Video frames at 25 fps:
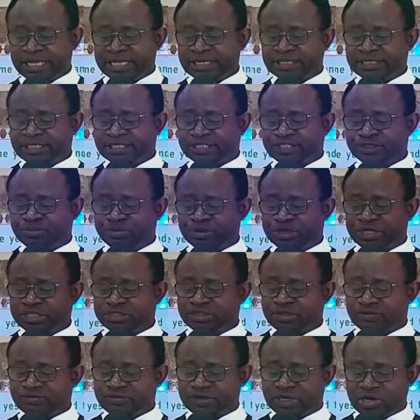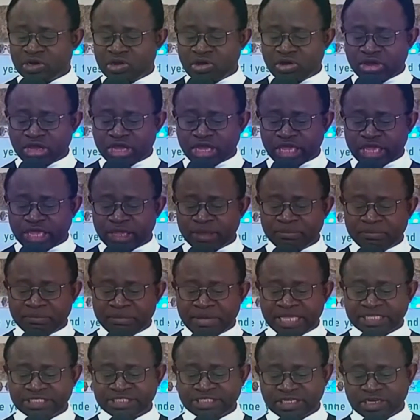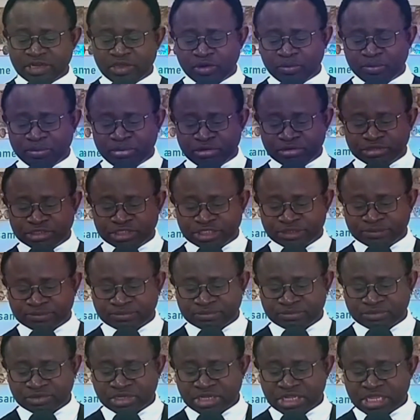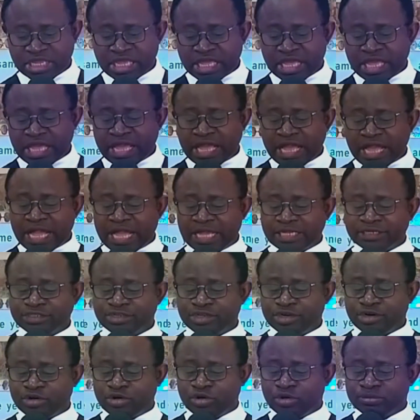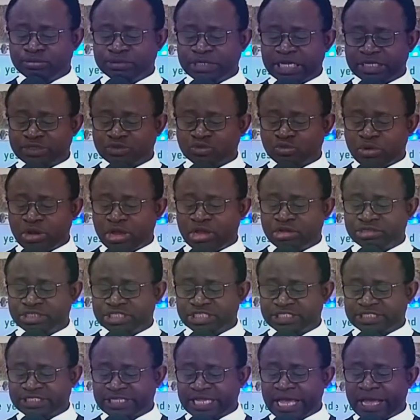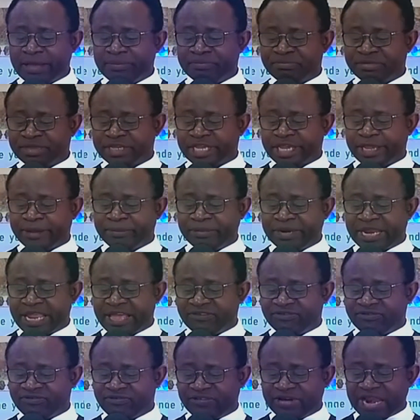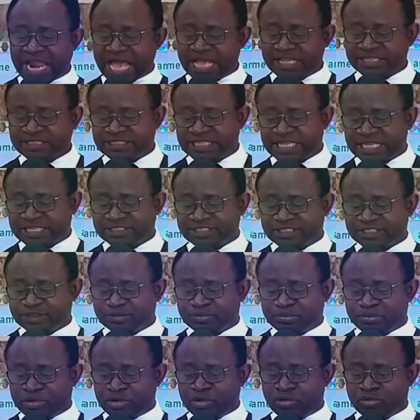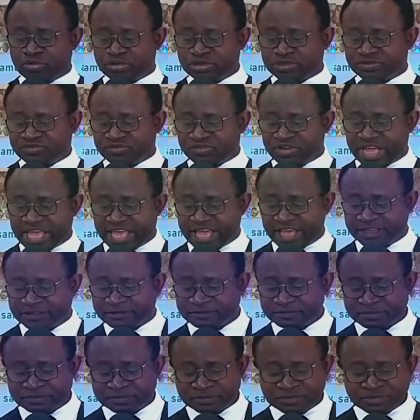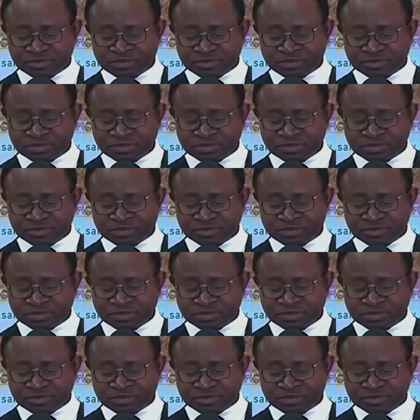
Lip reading: Then the Spirit of the Lord came mightily upon him, and the rope that was on his arm became like flax that is burned with fire,